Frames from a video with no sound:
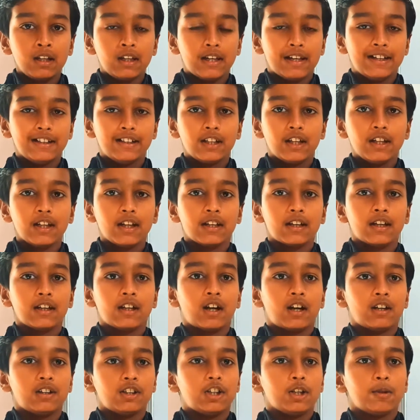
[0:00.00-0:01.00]
lender and an
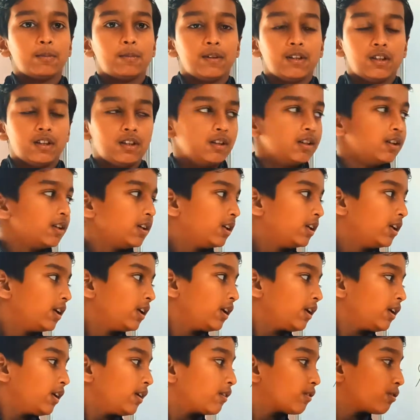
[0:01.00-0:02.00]
entrepreneur.
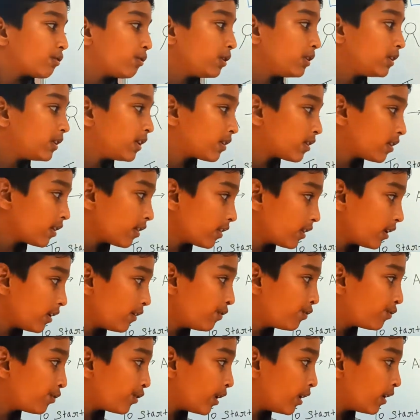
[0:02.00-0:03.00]
So this is the
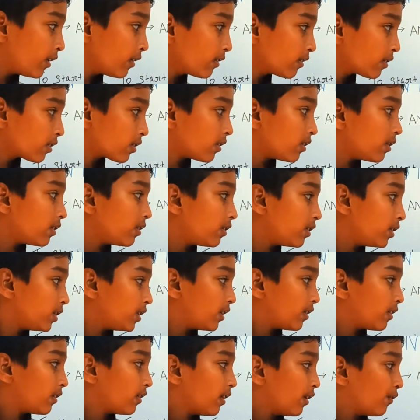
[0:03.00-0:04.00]

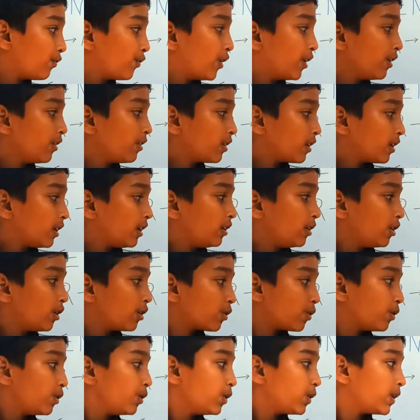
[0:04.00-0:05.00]
first screen you are
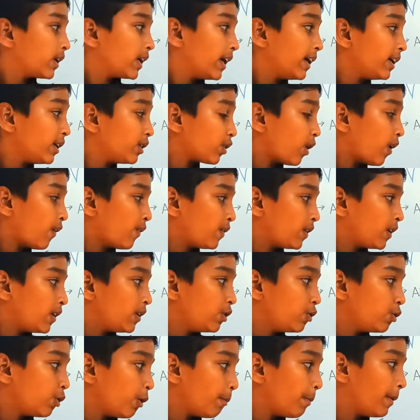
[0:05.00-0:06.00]
going to get after
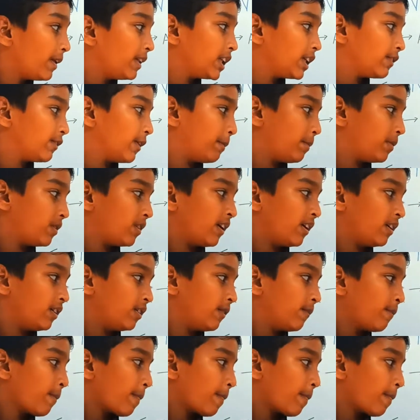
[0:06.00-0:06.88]
you open the website.